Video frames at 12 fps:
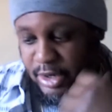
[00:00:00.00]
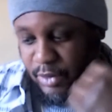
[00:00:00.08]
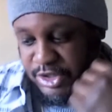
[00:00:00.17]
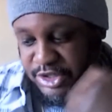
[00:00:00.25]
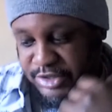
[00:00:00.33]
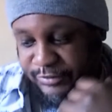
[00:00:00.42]

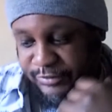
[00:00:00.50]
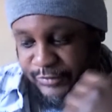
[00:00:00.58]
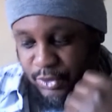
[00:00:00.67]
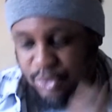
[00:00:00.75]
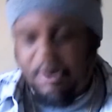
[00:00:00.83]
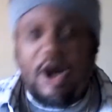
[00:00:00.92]
which
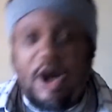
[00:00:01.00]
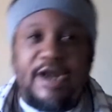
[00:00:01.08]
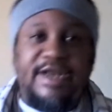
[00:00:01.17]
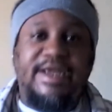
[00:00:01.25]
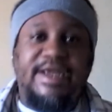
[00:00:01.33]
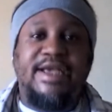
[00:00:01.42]
Food
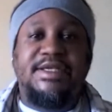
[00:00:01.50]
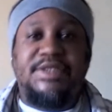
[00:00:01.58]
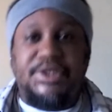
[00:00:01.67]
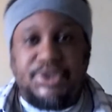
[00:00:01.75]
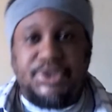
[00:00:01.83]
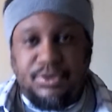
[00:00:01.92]
Marketing
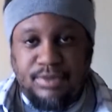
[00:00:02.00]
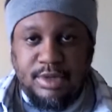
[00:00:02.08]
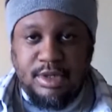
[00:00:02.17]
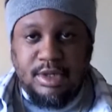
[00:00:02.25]
Institute.